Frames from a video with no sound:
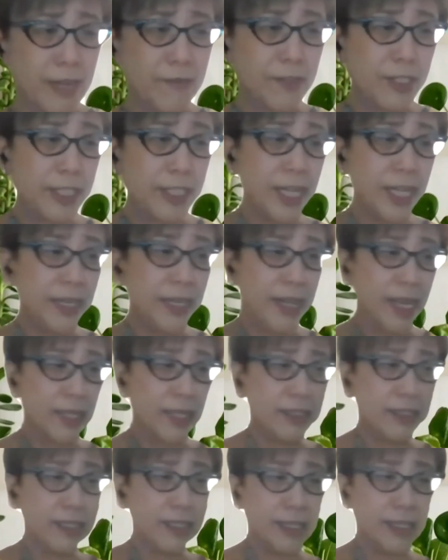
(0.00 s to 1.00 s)
say that
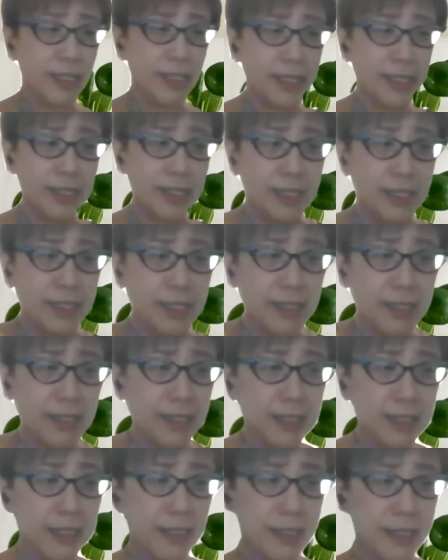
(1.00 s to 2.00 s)

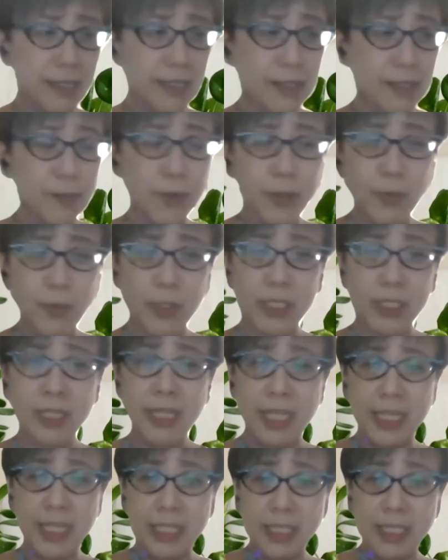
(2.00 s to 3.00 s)
it wasn't
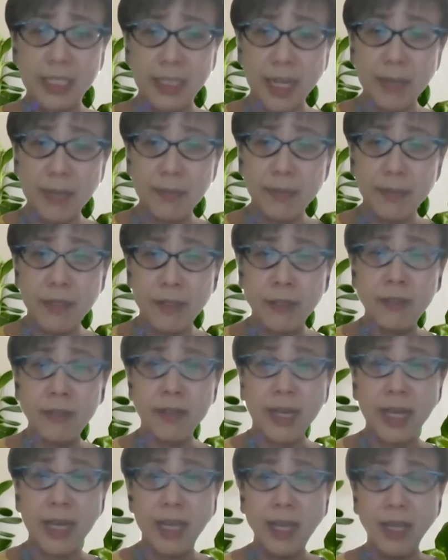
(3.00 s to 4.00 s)
an easy step. You know,
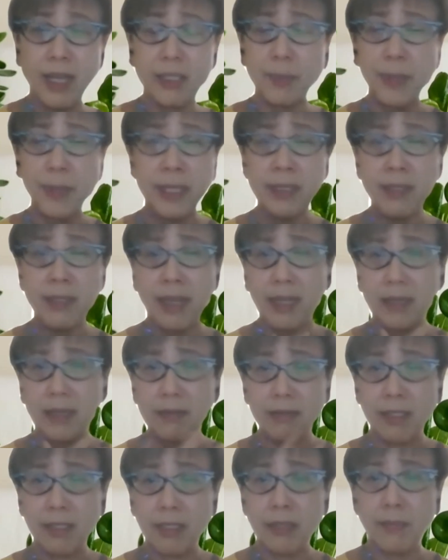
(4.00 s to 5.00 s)
I spent like,
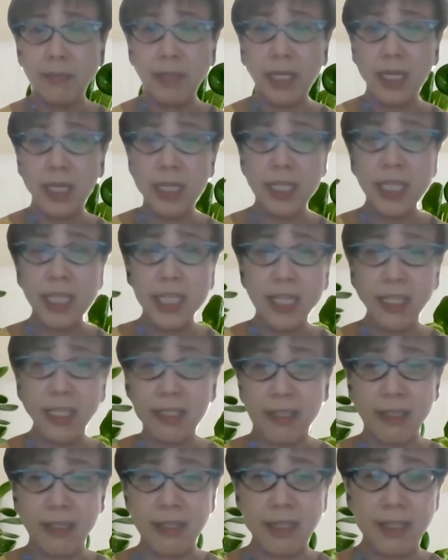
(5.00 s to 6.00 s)
you know, my early
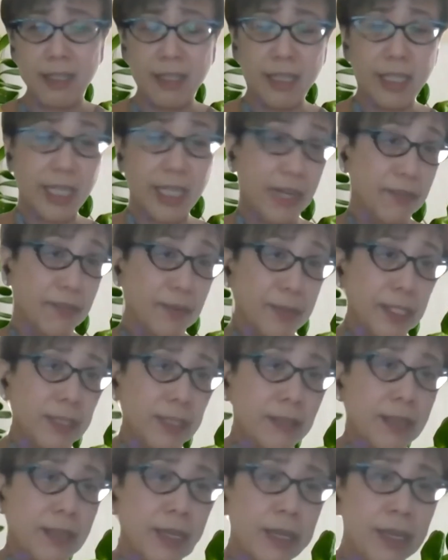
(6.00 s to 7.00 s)
years in a
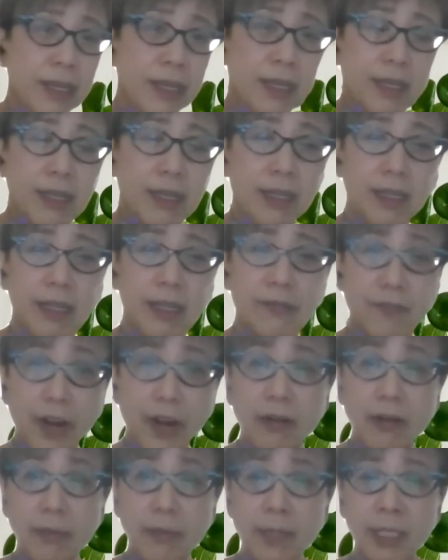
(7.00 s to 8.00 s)
government
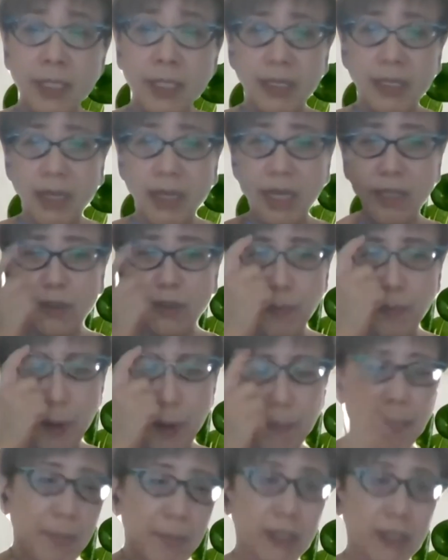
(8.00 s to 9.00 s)
environment and to
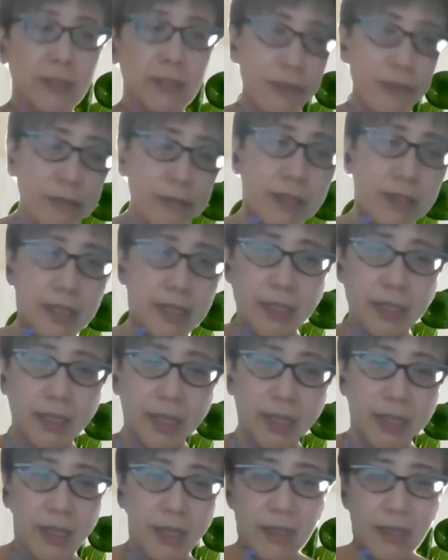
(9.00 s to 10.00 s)
pop up into a
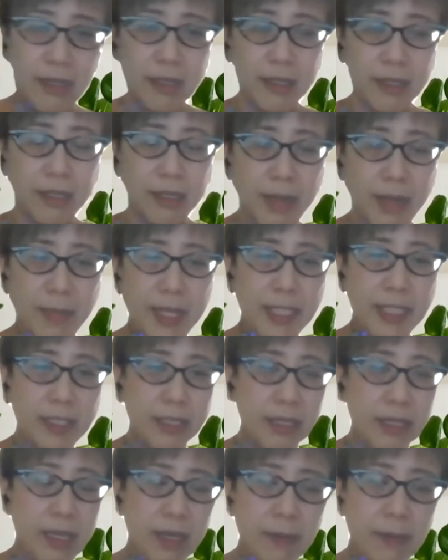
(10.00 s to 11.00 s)

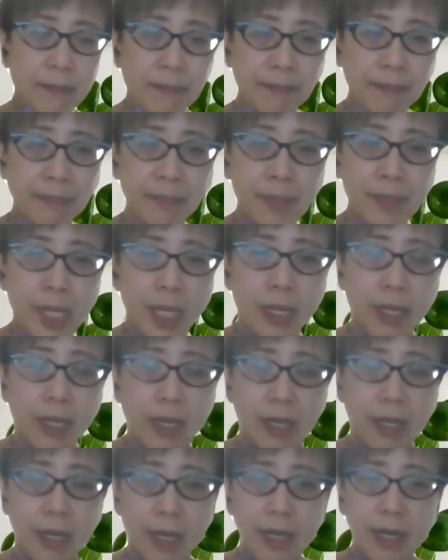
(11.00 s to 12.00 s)
MNC.
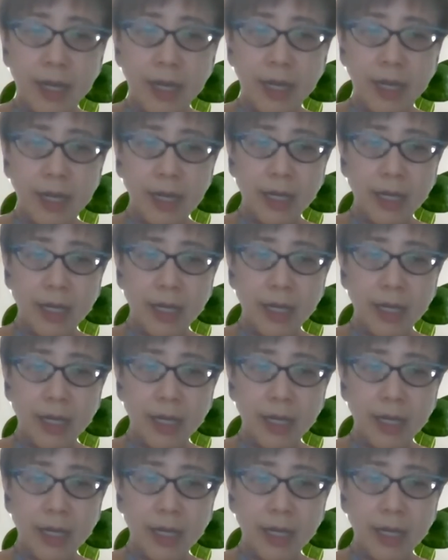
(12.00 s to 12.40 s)
I